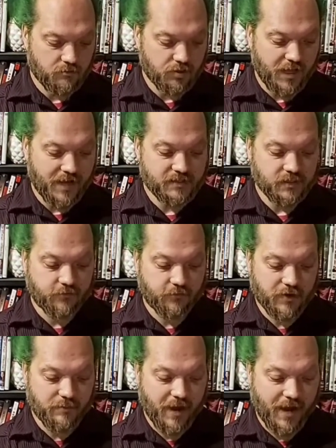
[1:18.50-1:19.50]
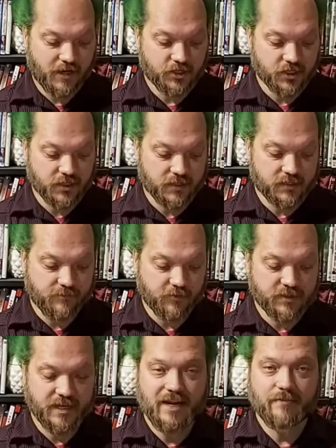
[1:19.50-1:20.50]
Plastic-free packaging, except
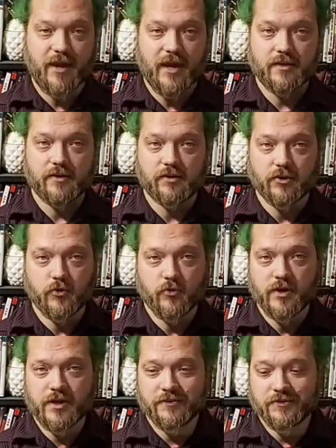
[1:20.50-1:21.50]
for tape and glue.